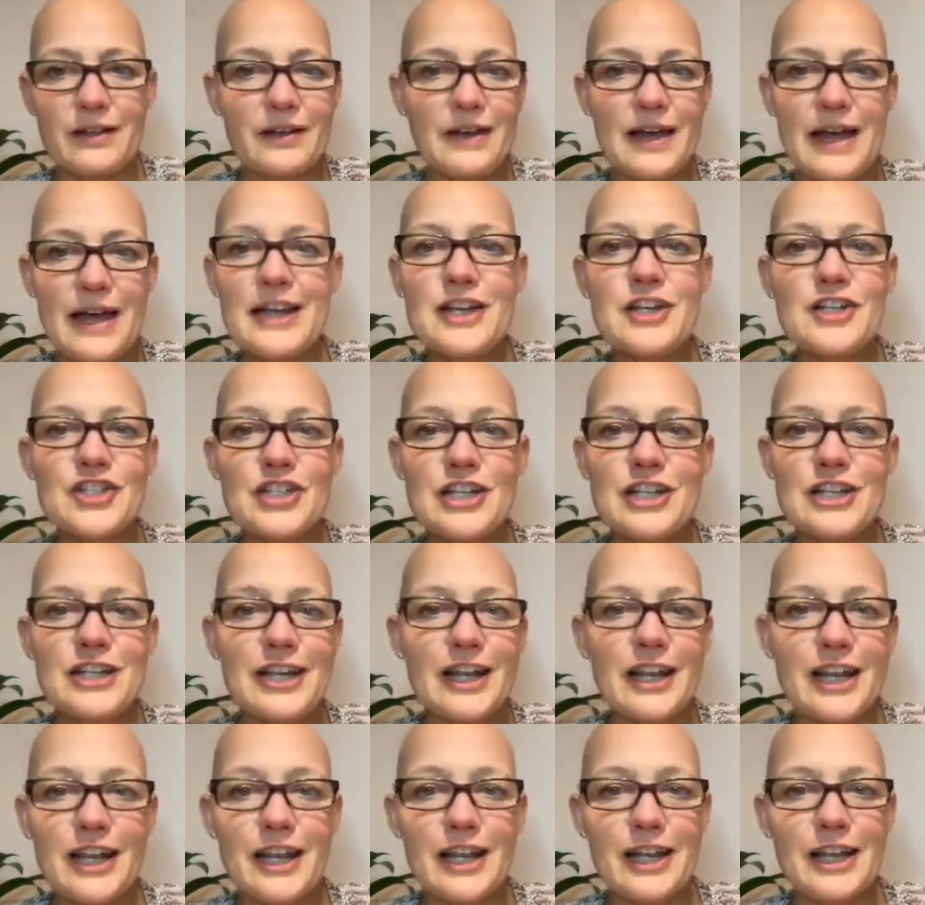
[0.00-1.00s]

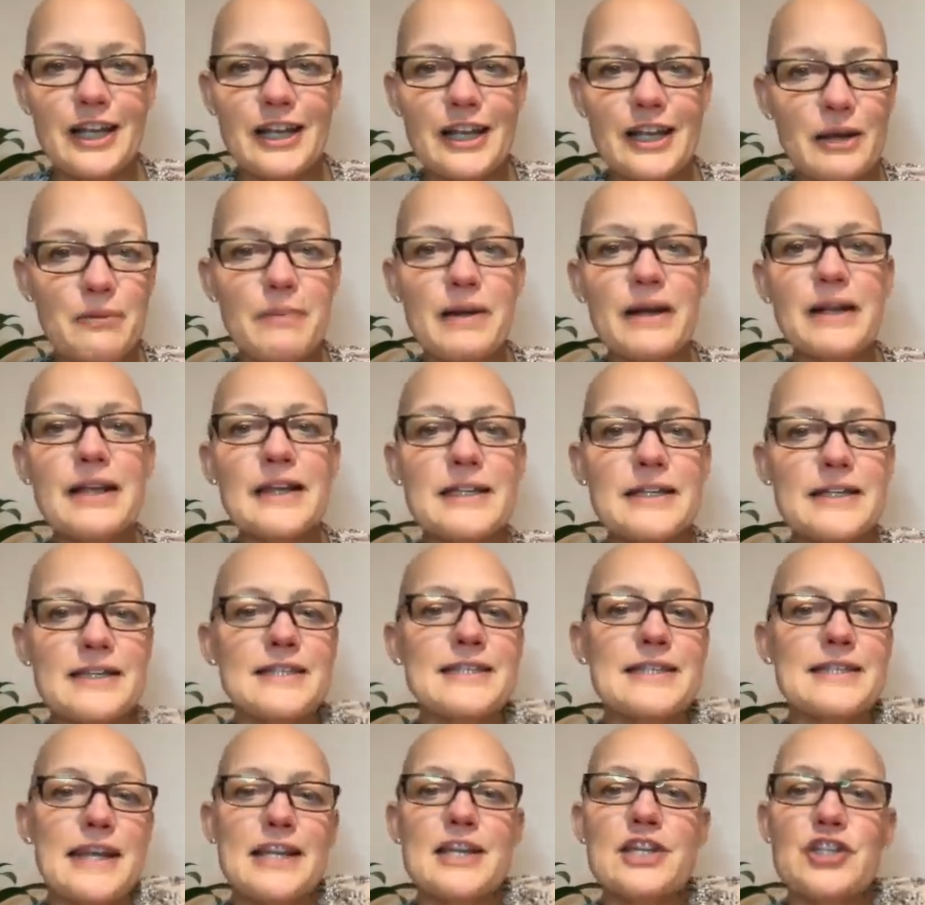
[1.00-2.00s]
Energy, you know, money
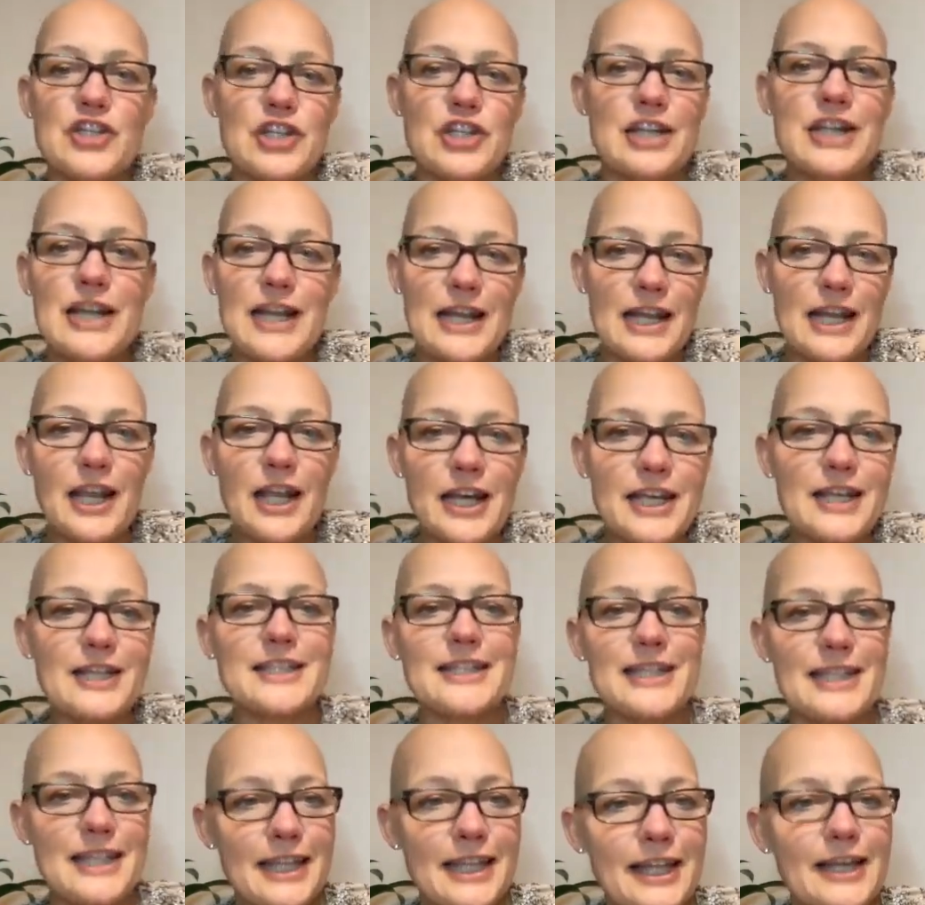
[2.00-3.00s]
is energy, and it likes
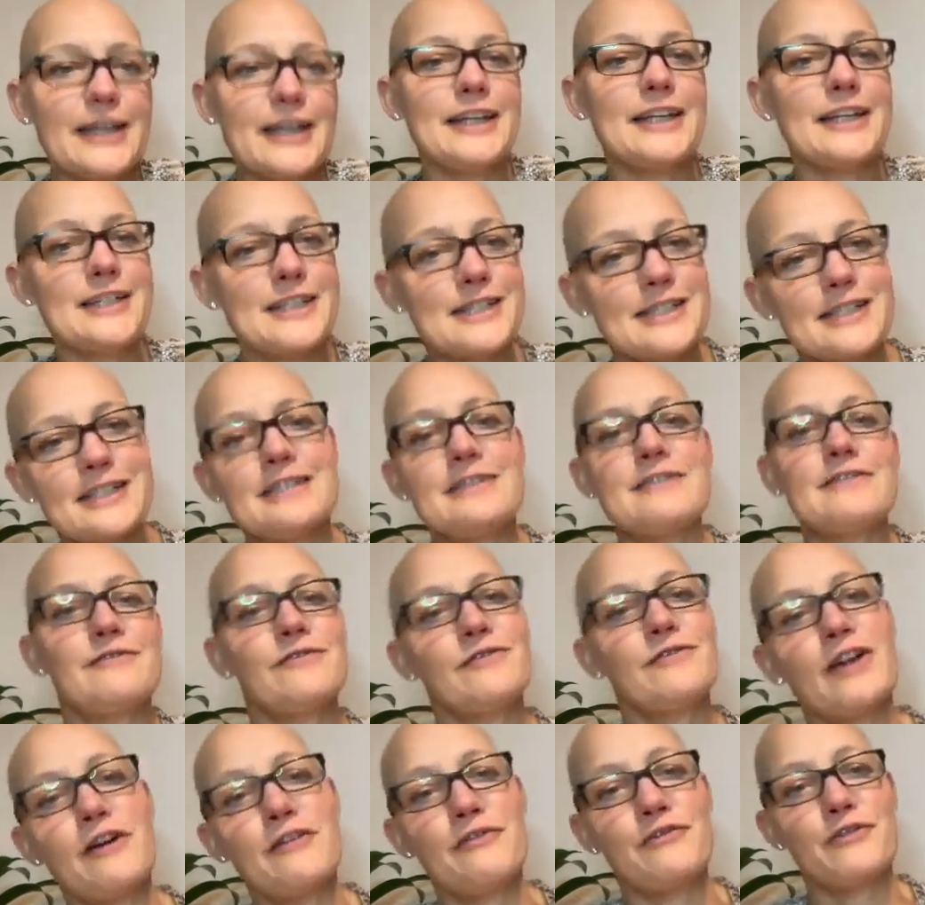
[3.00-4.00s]
lightness and
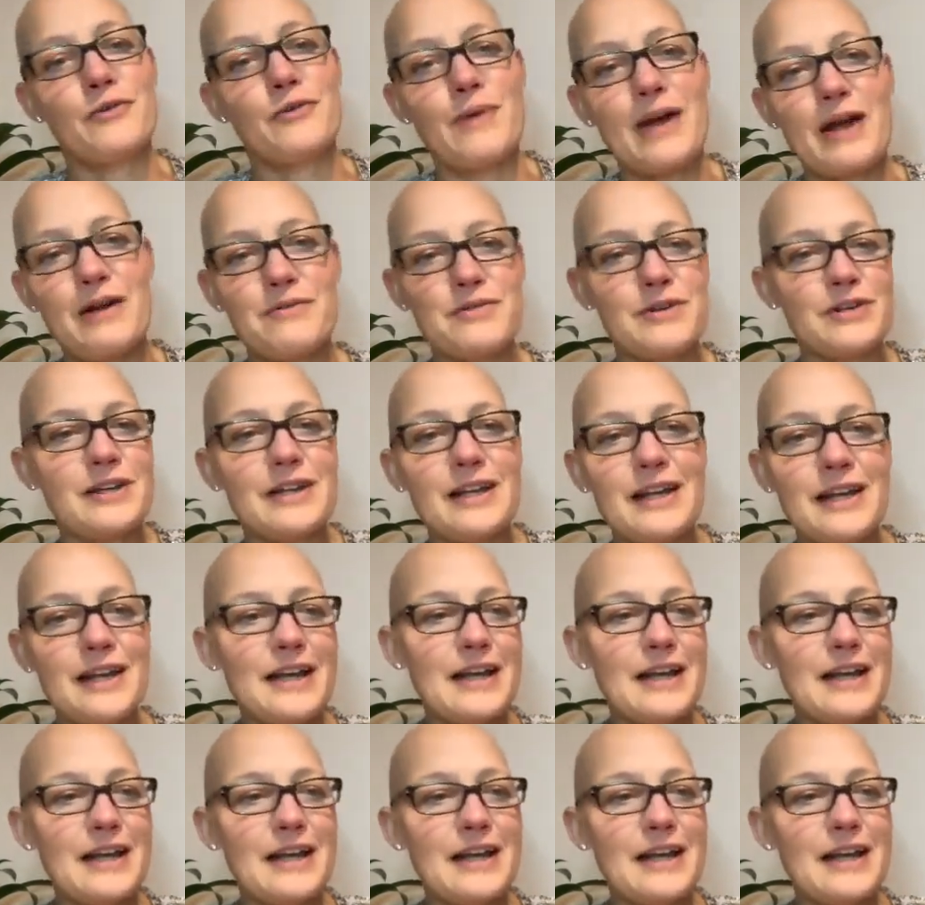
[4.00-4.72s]
fluff around it,